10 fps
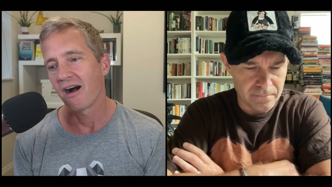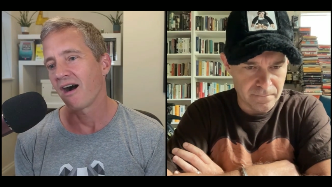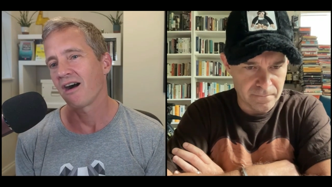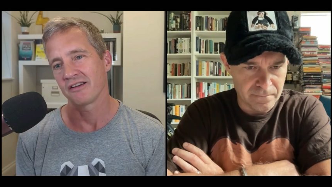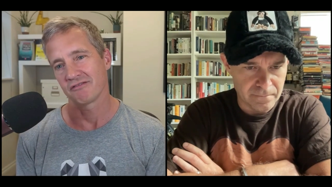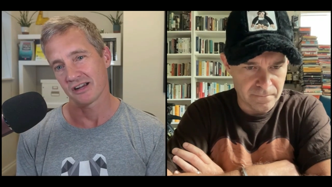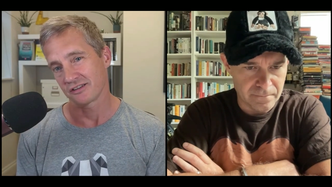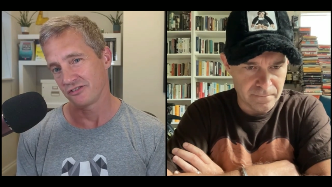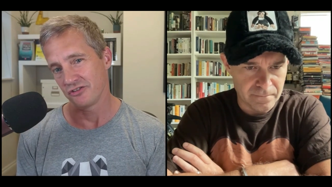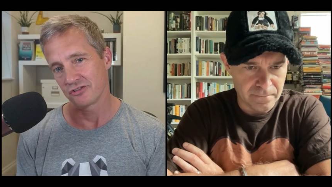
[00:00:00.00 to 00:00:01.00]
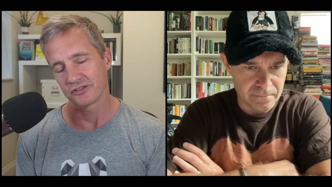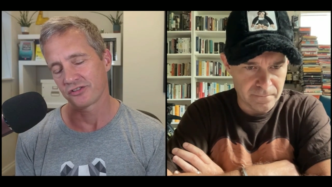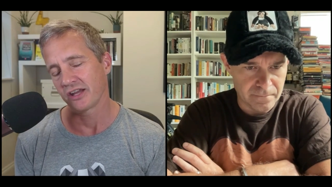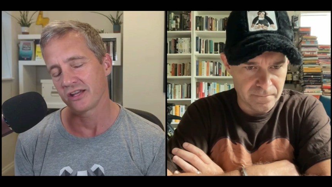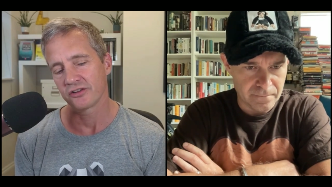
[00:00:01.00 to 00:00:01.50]
Speaker 1: I reckon you could
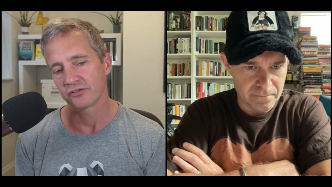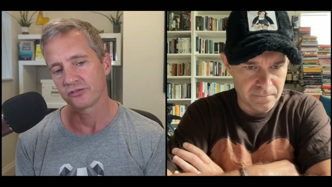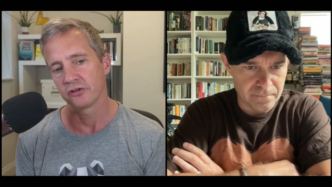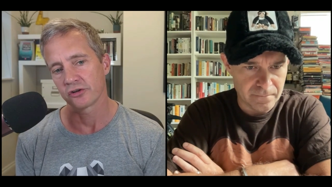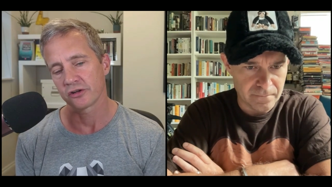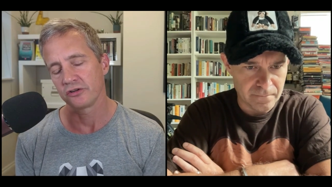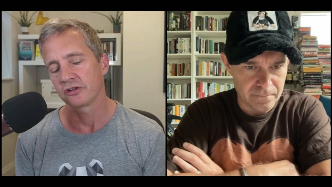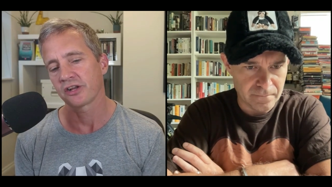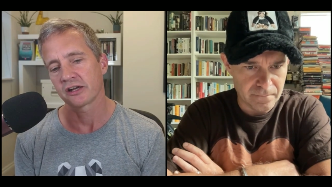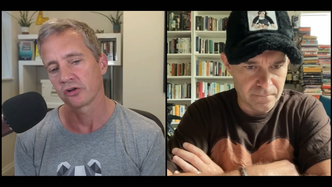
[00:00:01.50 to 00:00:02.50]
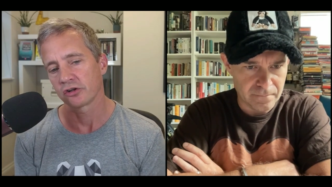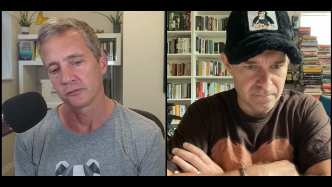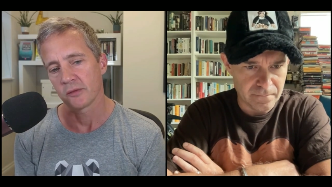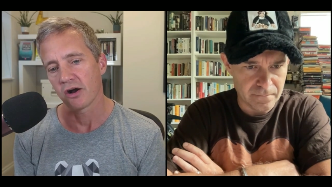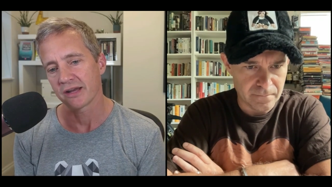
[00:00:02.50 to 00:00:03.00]
take a look at the
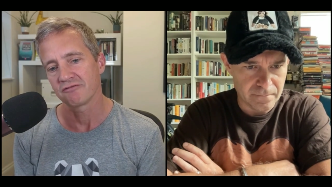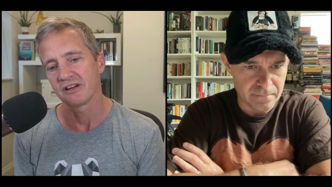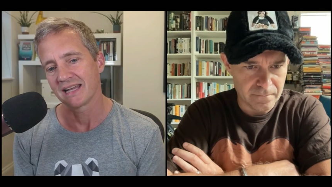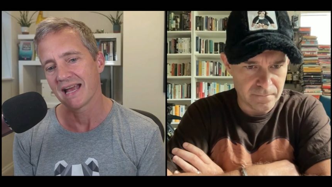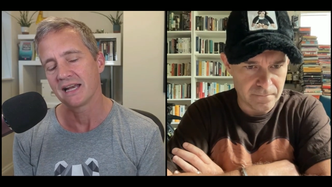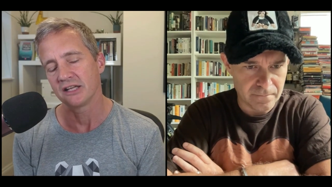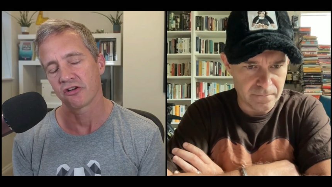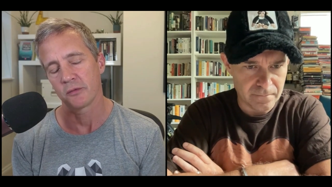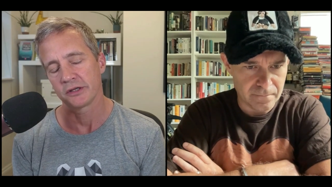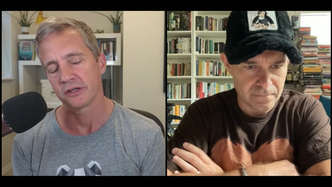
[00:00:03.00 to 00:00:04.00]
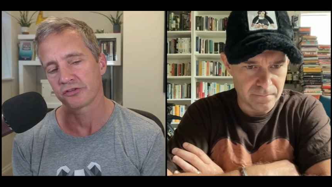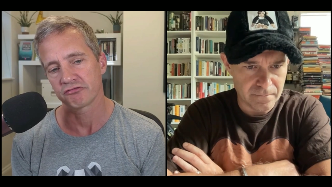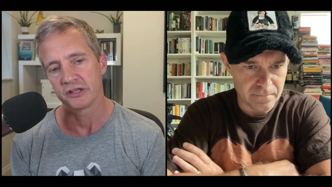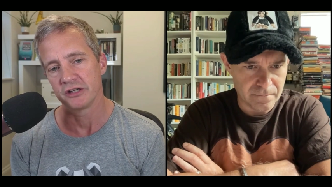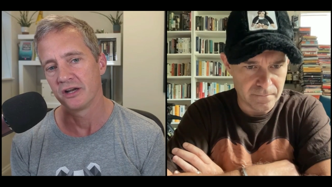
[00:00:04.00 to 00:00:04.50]
market really at any time in
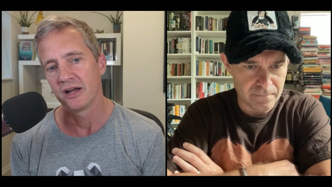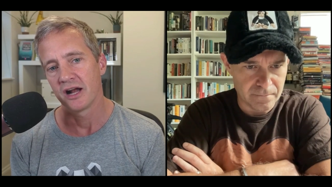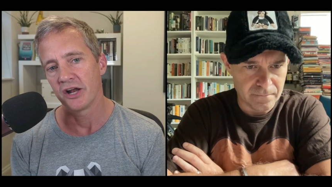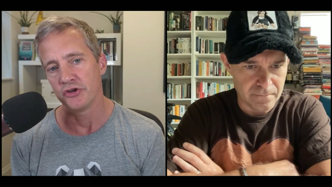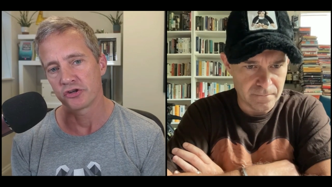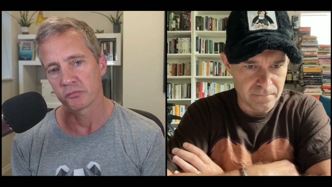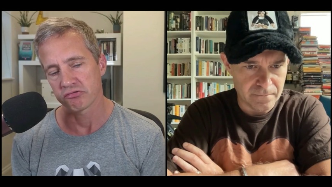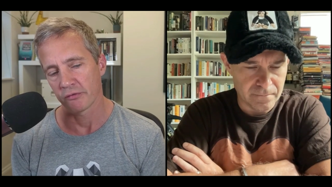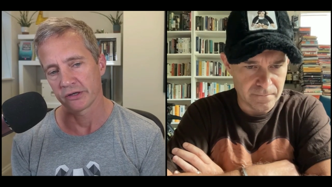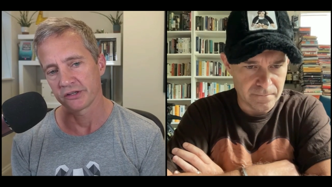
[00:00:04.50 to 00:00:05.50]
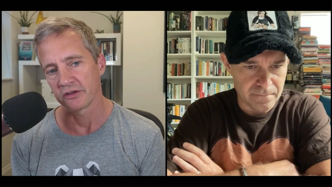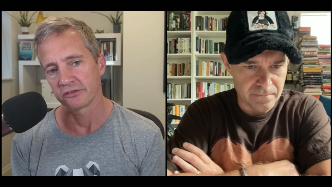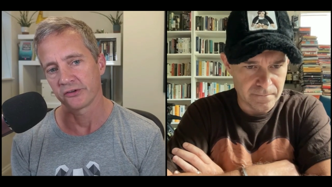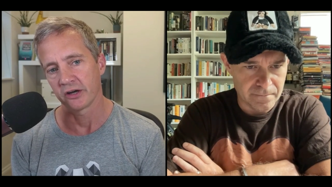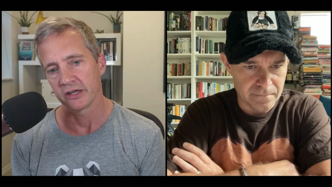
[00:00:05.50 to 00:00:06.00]
history, and you could probably
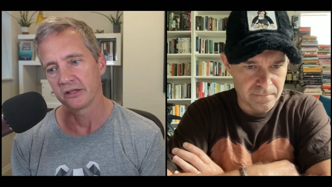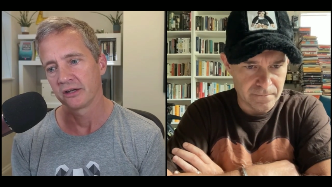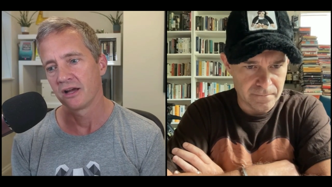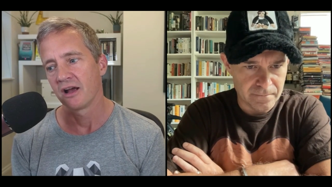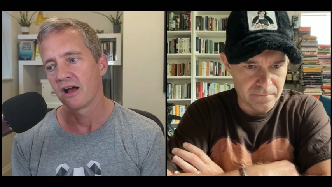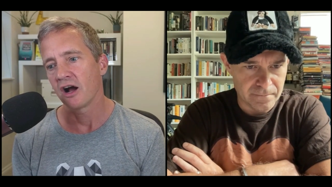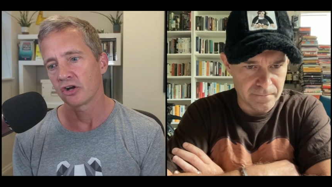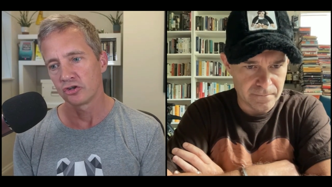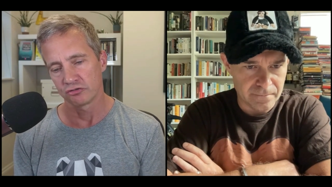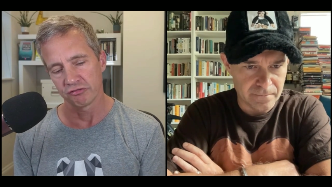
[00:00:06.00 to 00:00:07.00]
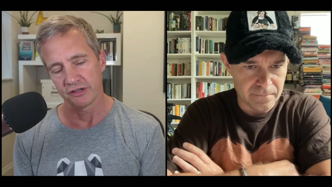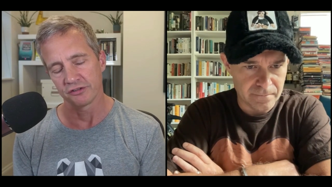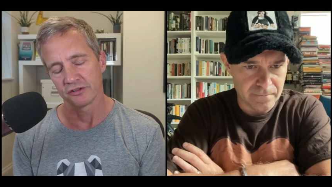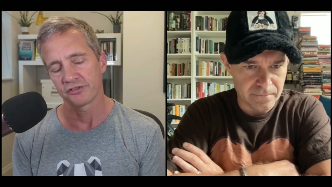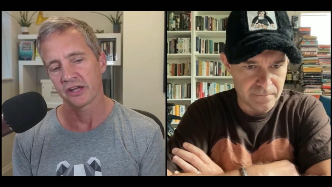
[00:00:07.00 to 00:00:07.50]
identify a good
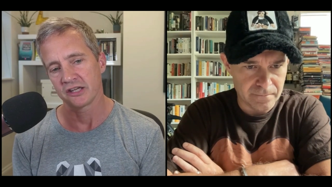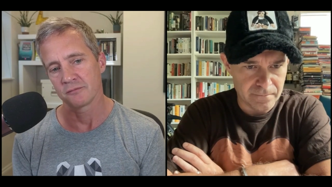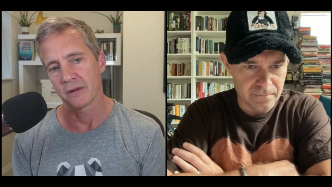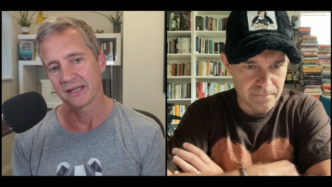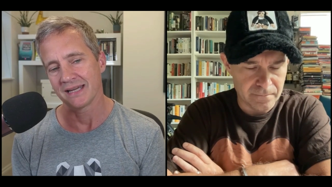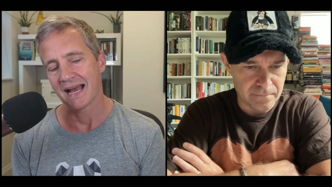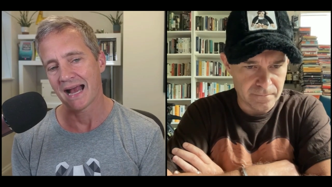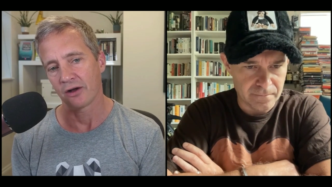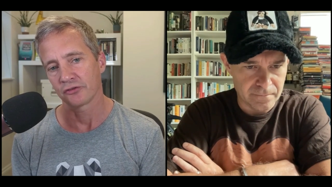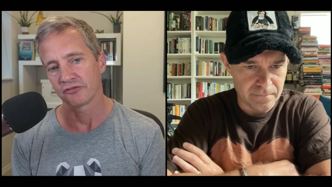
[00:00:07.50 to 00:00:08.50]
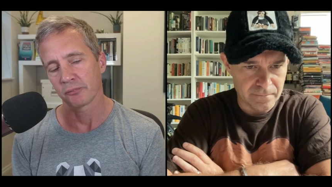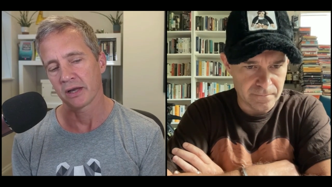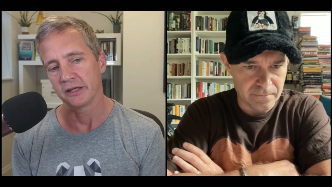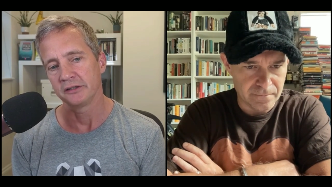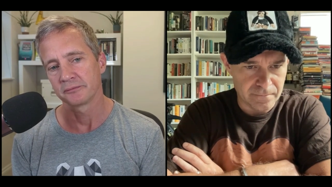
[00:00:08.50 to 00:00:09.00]
reason to take your money out of
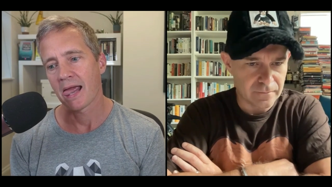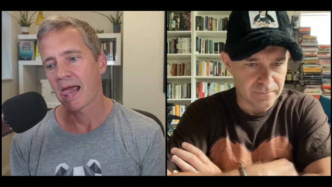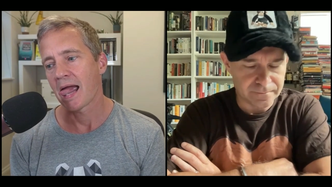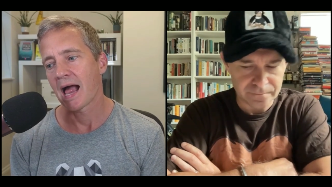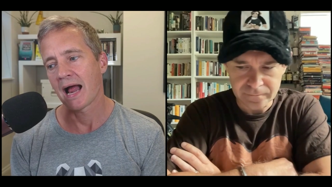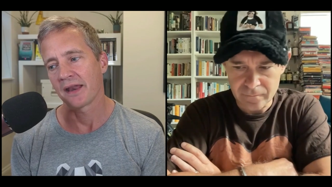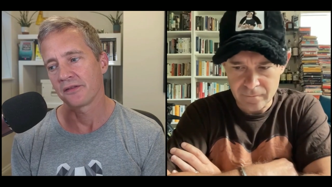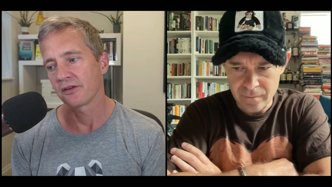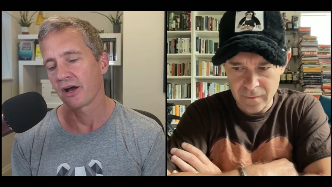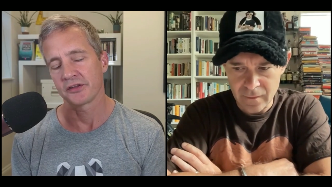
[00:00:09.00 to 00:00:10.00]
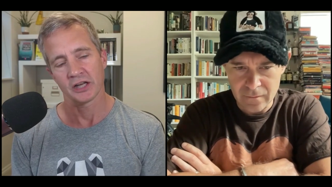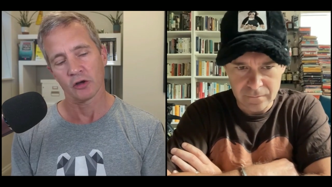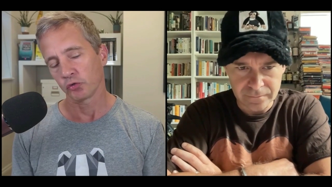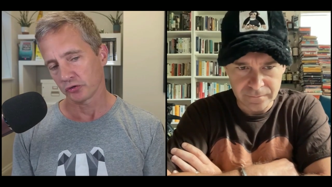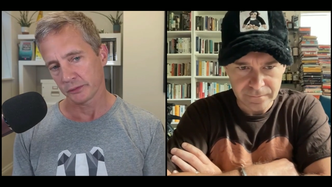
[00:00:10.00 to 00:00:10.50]
play. And I think
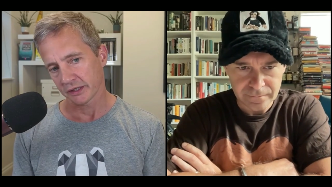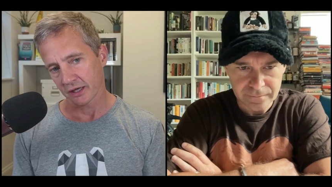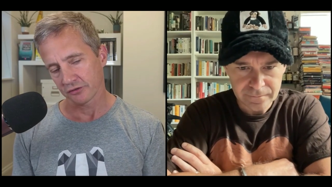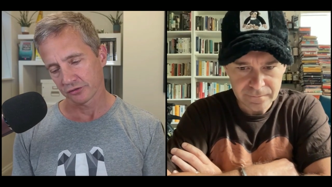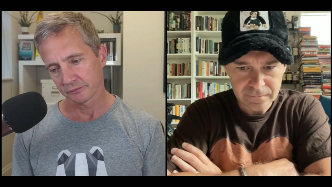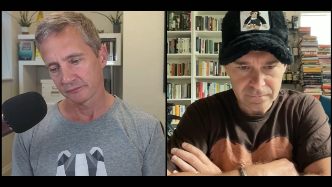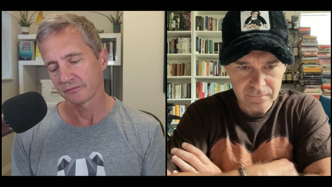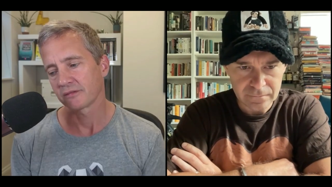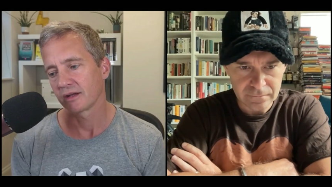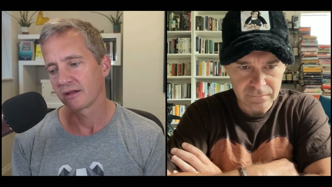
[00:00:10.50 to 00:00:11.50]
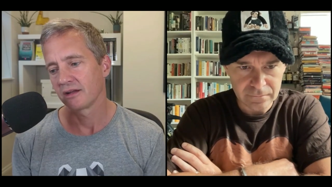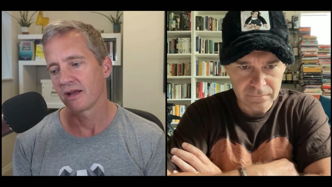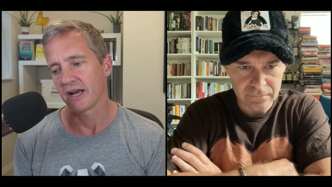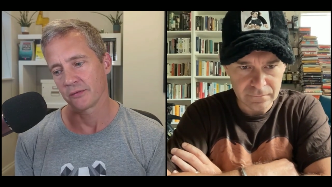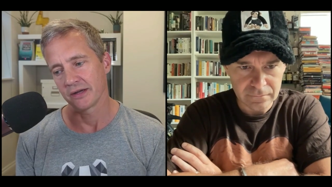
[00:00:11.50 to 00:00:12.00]
that'll always be the case.
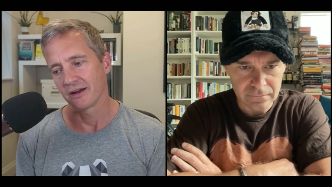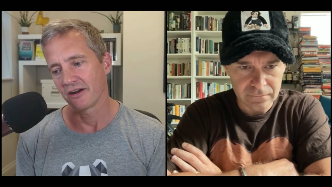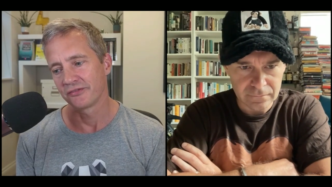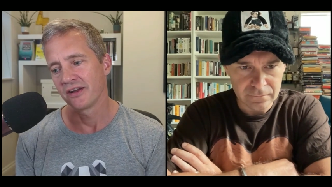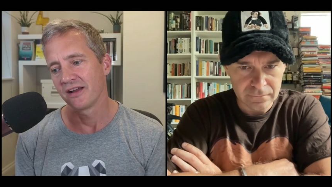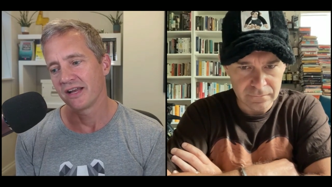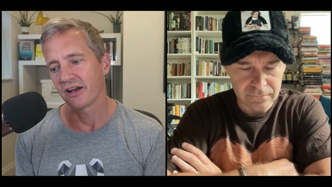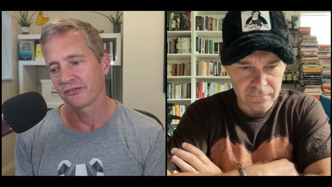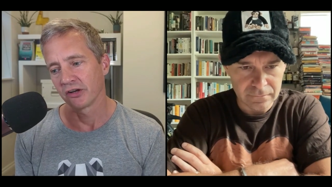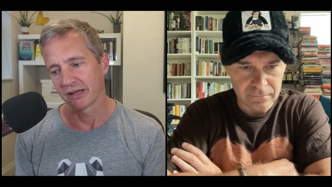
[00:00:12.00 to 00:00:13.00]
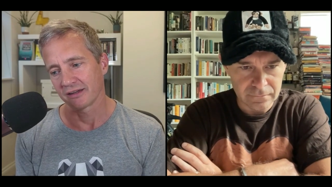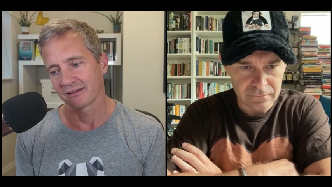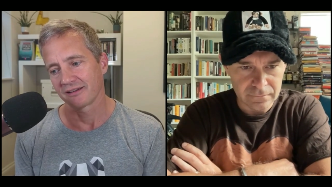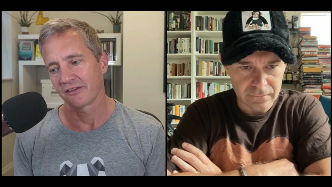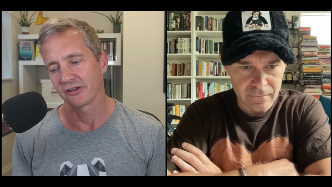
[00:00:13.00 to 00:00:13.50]
Anyway, I feel like
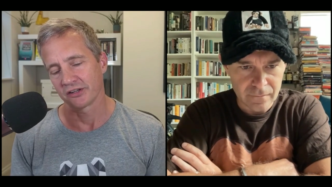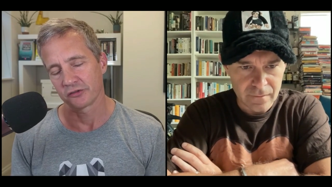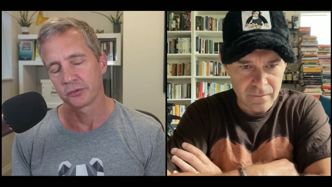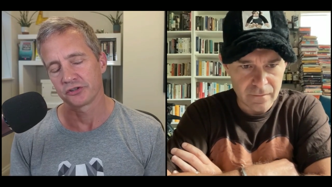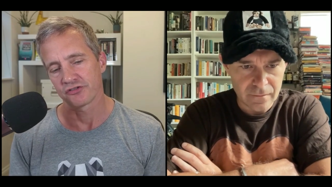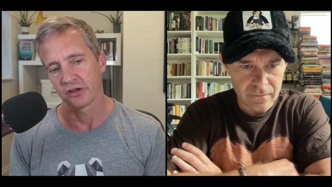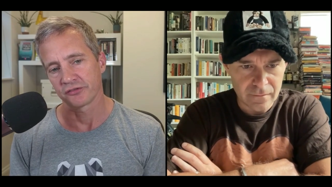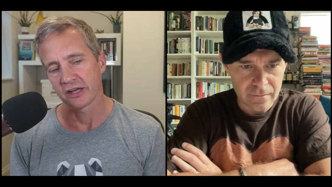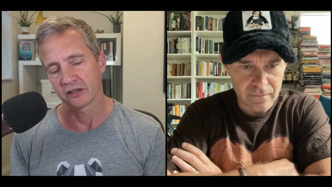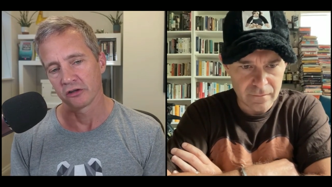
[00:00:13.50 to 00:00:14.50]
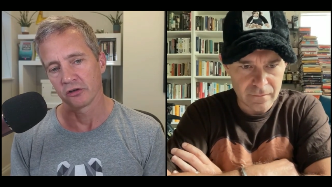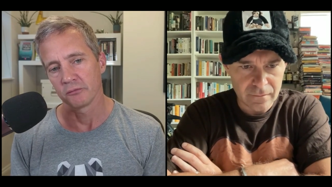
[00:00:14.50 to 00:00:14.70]
it's a position I've taken